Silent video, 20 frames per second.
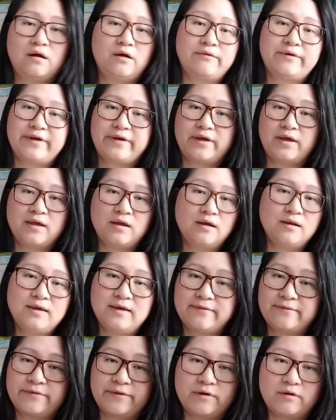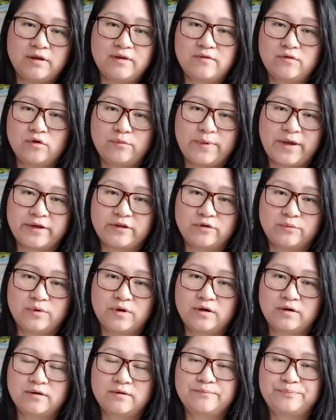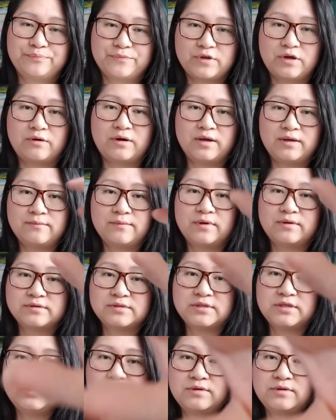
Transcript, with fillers: All right, I got to get serious and go back to work. All right, I'll see you